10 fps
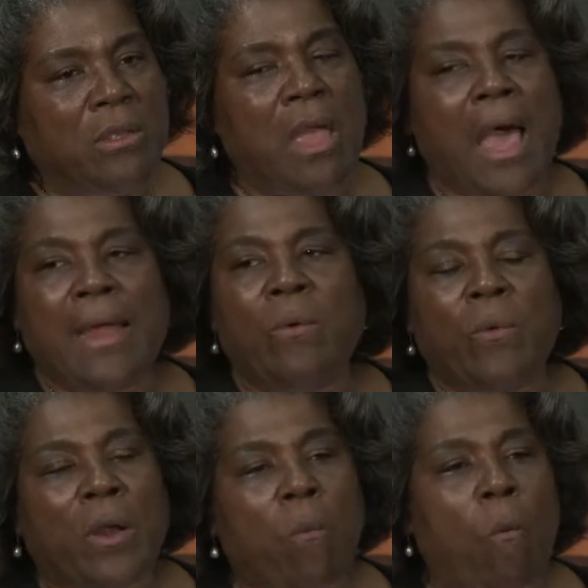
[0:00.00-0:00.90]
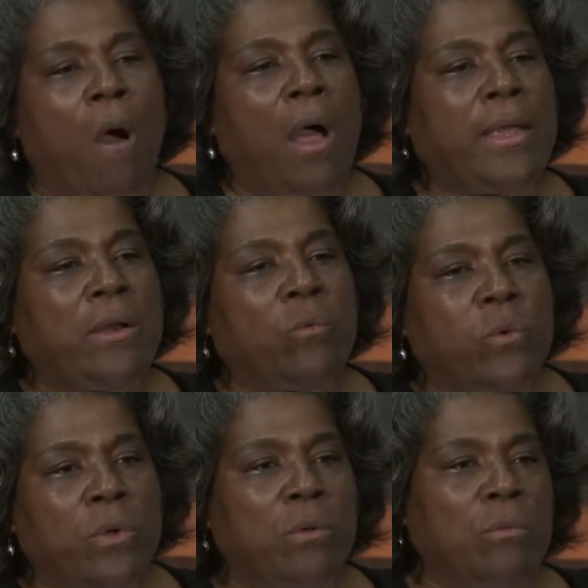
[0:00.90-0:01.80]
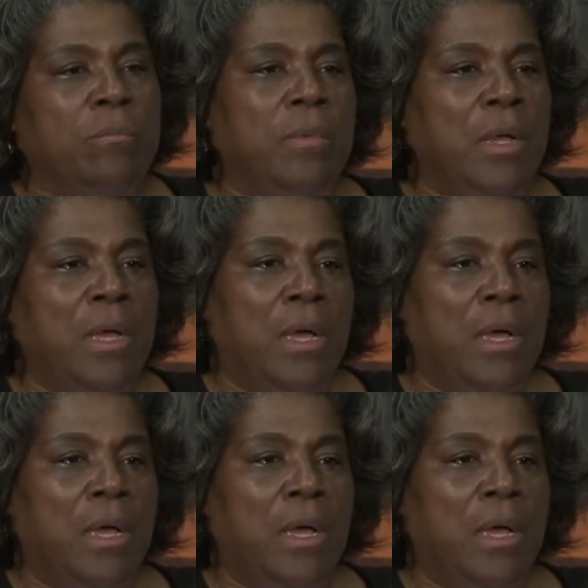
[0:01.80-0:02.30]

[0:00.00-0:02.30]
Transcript: I don't want to walk in a room,